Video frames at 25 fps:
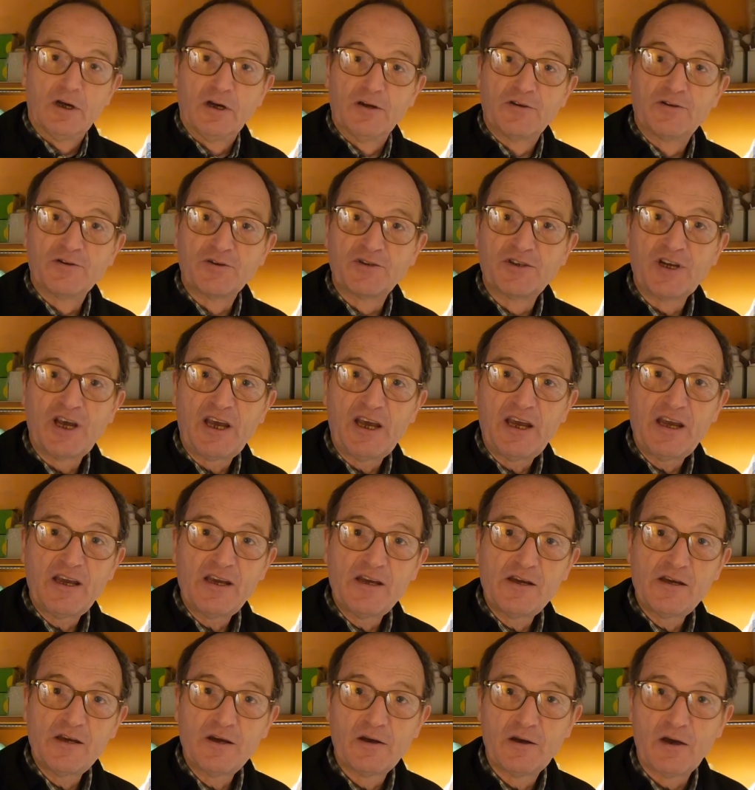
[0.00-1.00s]

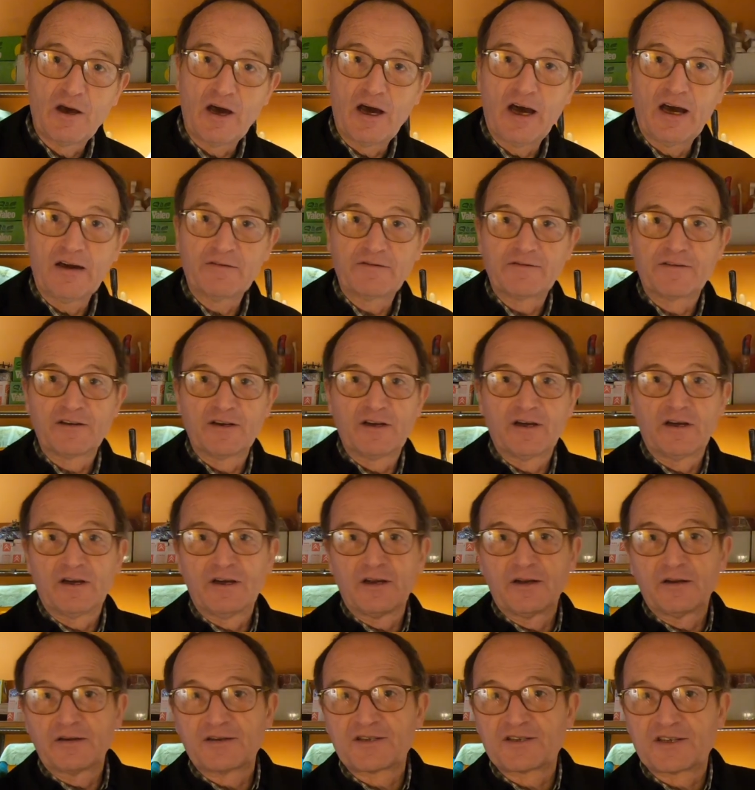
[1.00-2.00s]
Today,
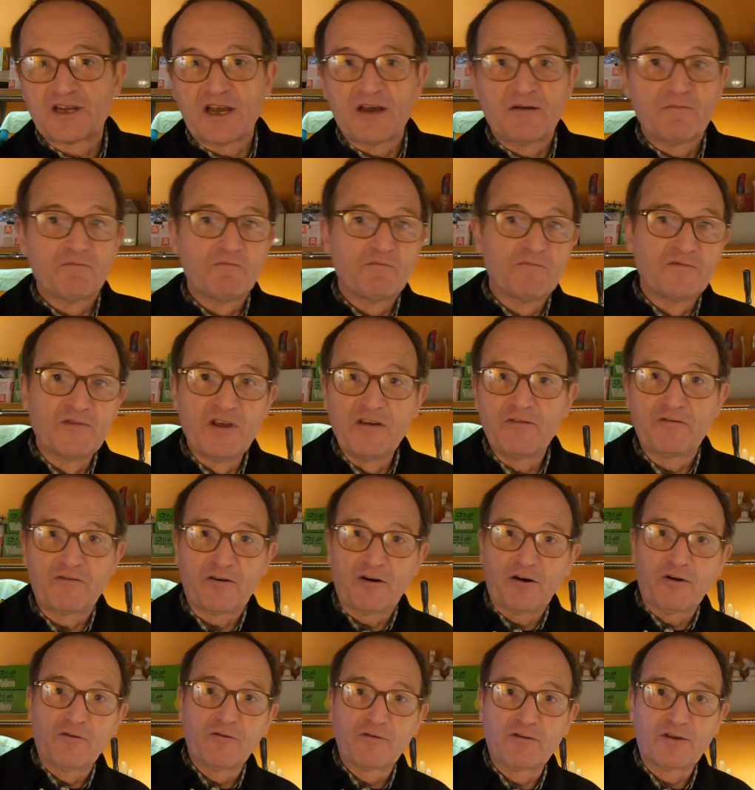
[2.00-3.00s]
after some
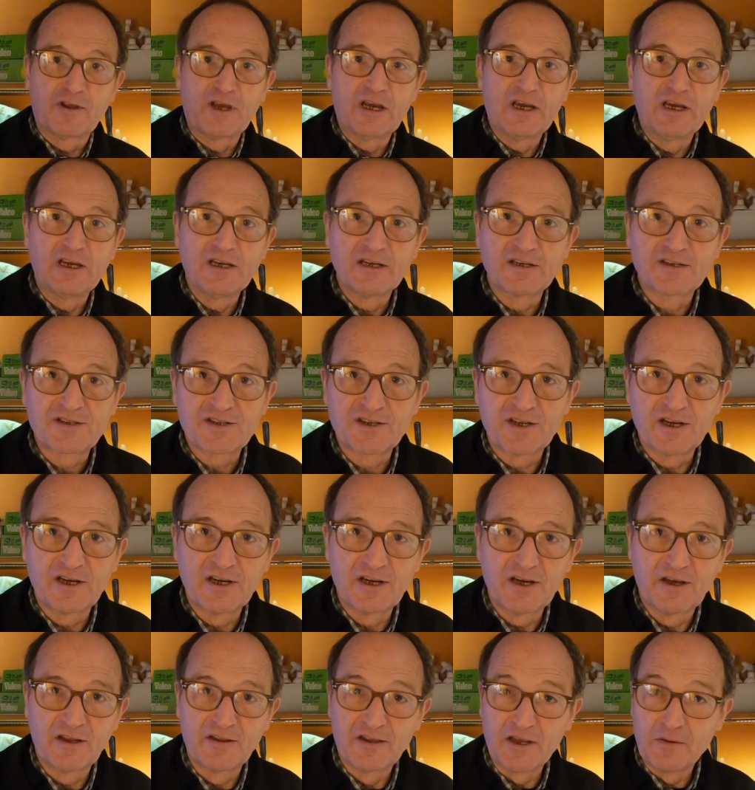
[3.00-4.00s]
different things,
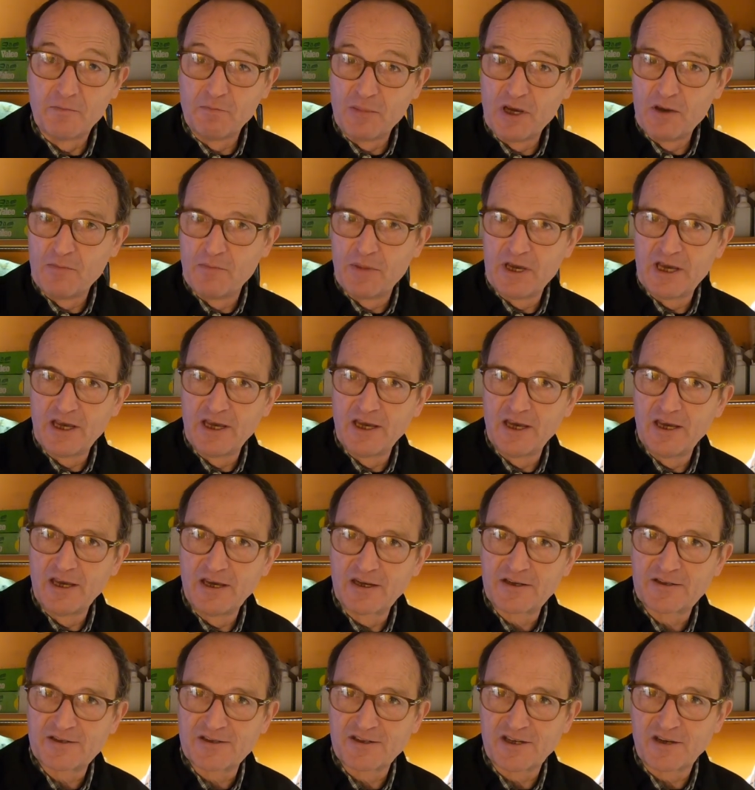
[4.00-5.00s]
uh, the B B
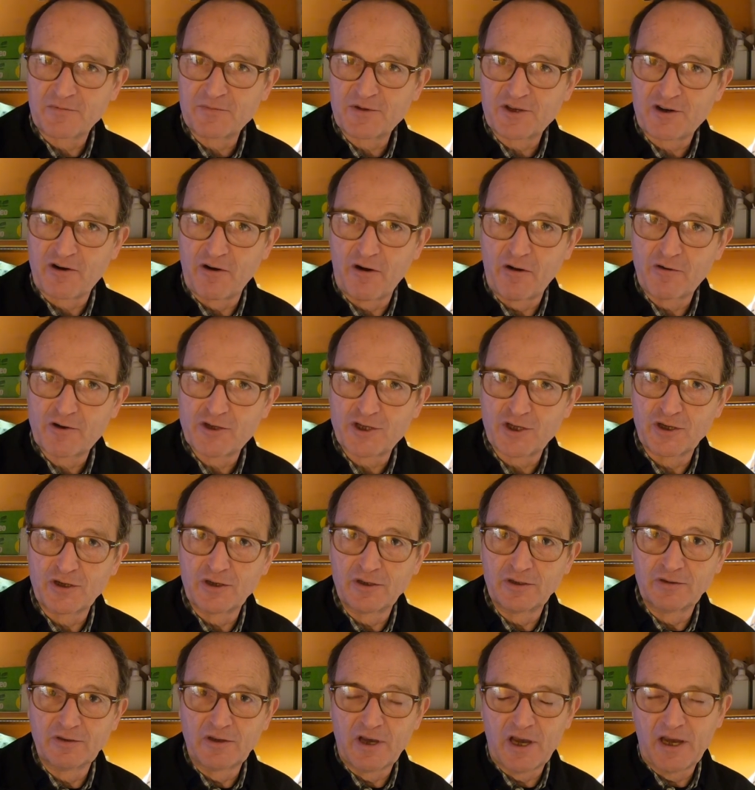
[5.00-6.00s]
X
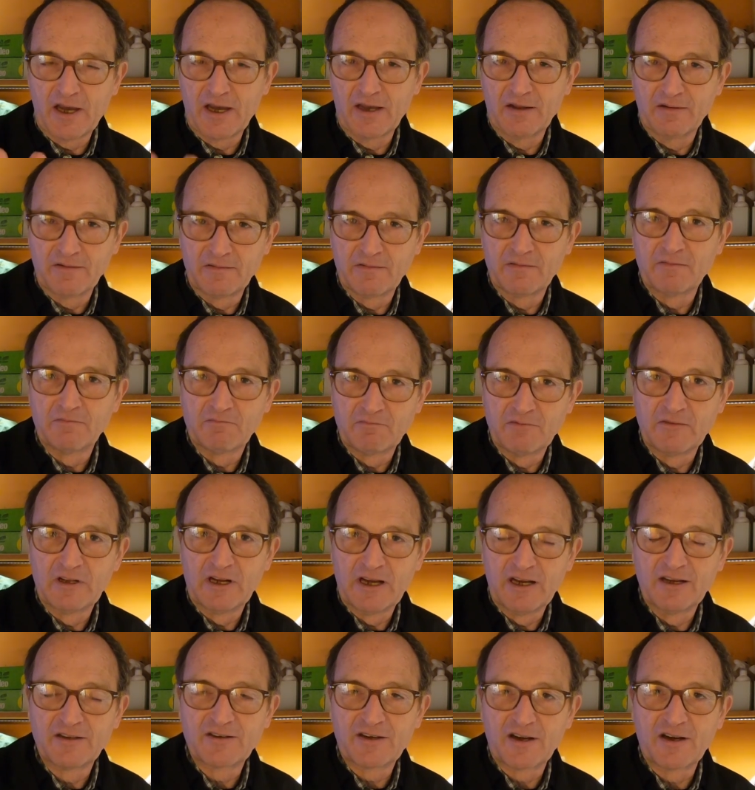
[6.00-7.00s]
subscription, and
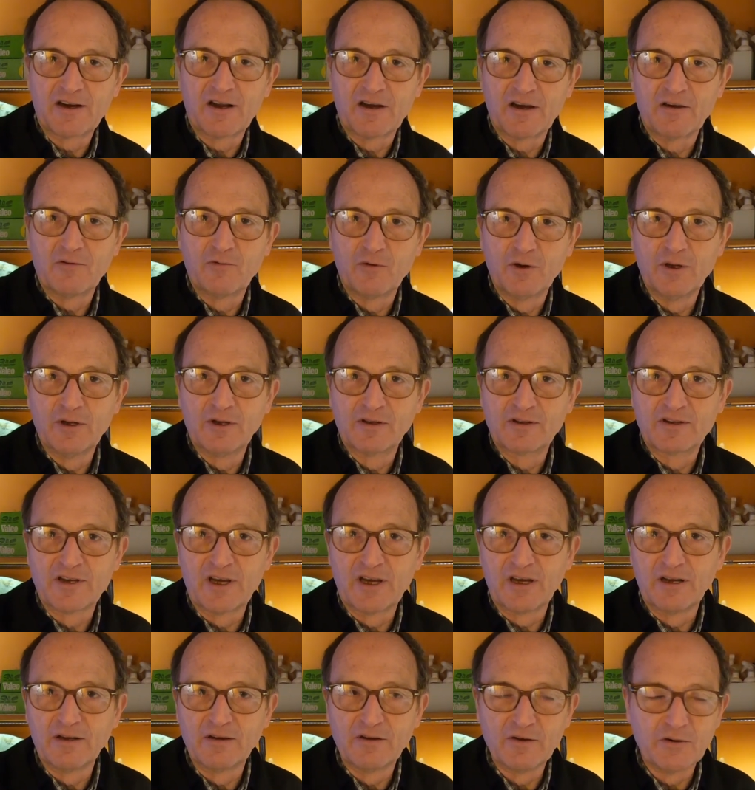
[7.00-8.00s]
later I will
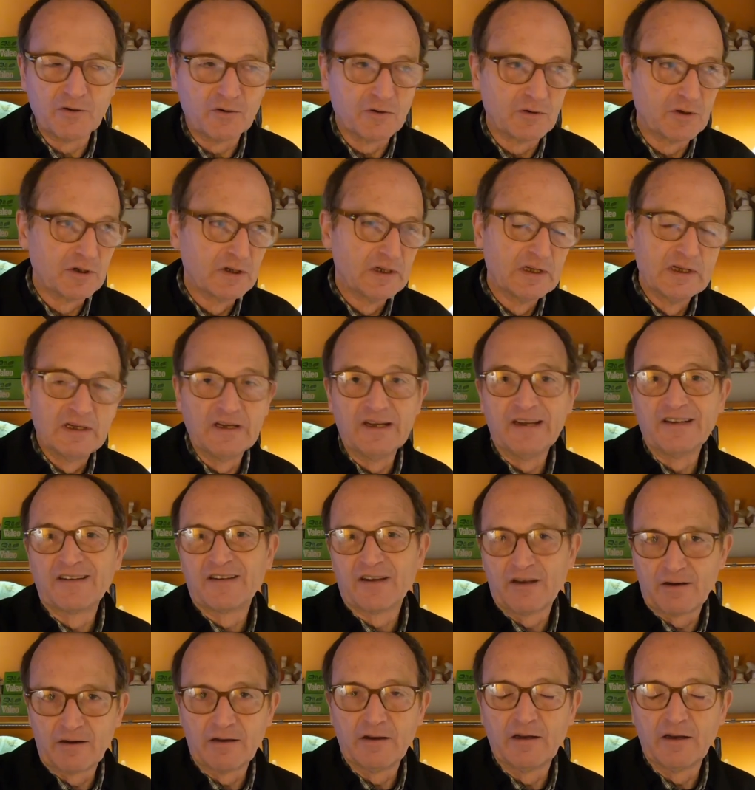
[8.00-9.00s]
tell you,
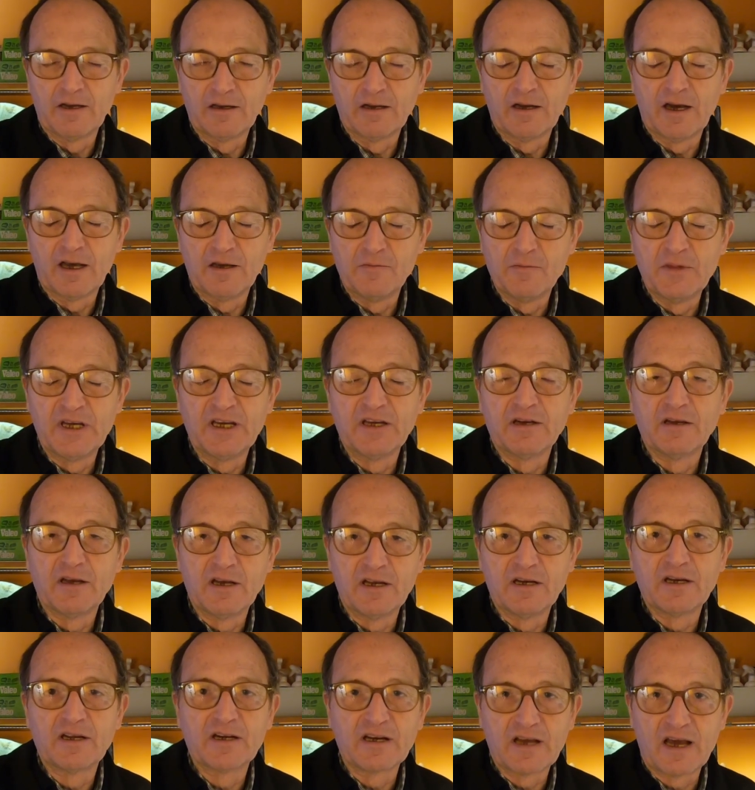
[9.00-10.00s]
later uh, I mean
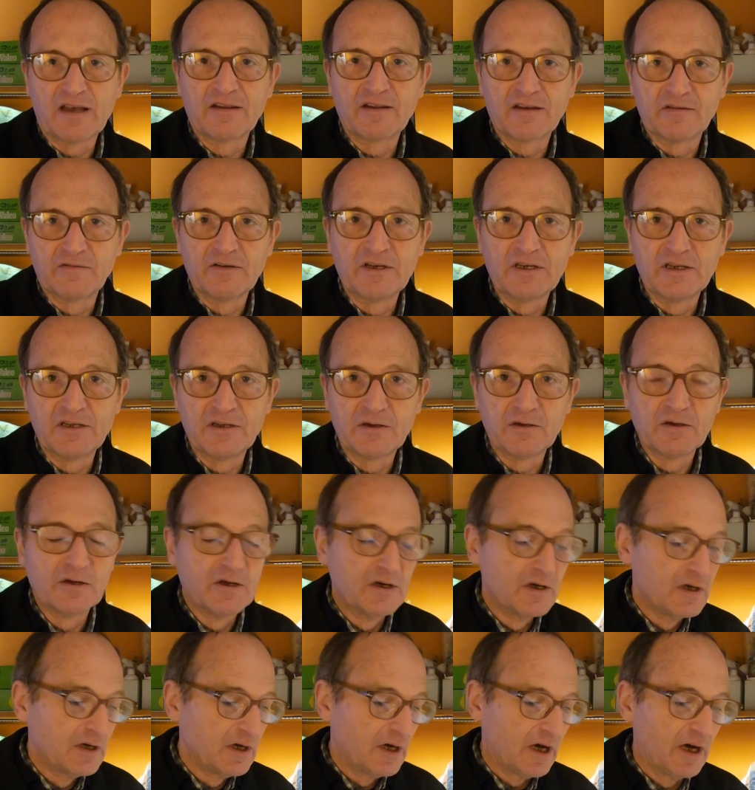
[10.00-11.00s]
in another video,
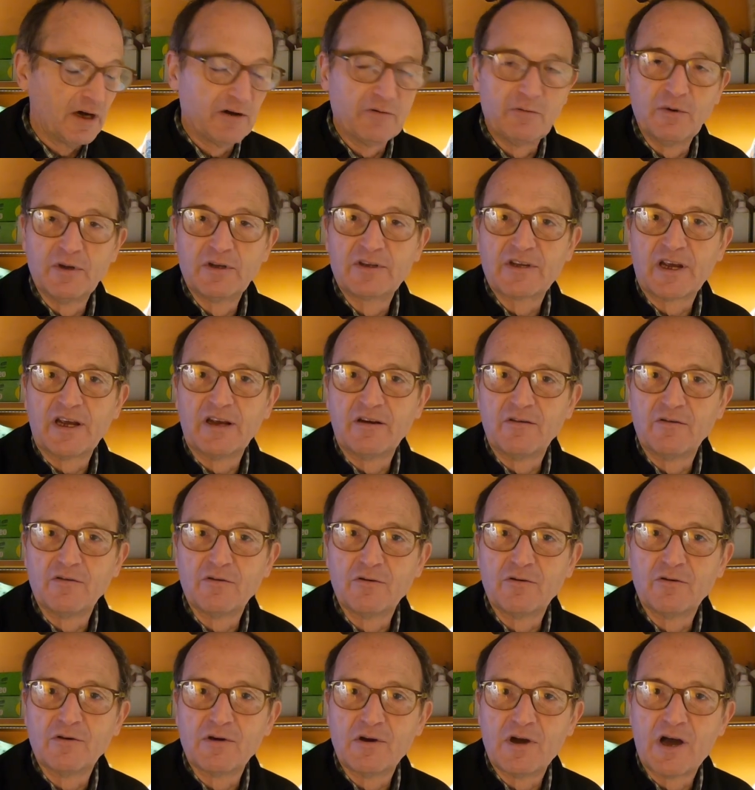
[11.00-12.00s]
I will tell
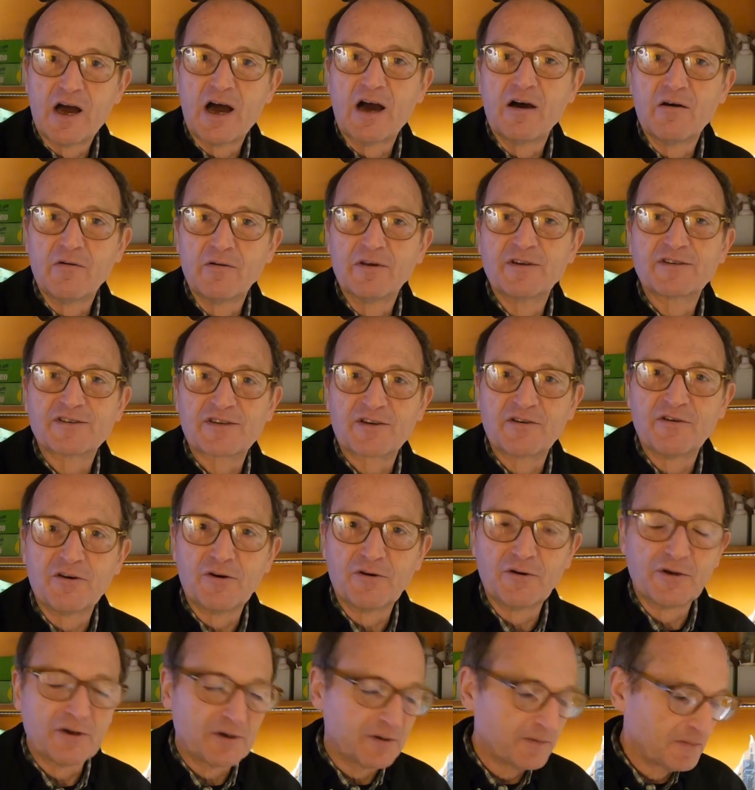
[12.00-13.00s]
you how it's
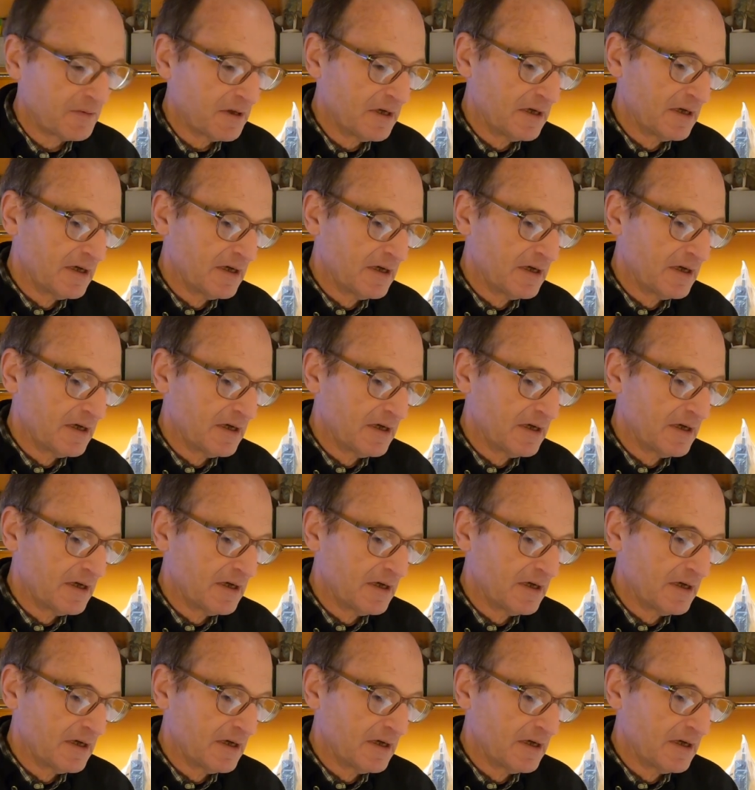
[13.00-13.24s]
going.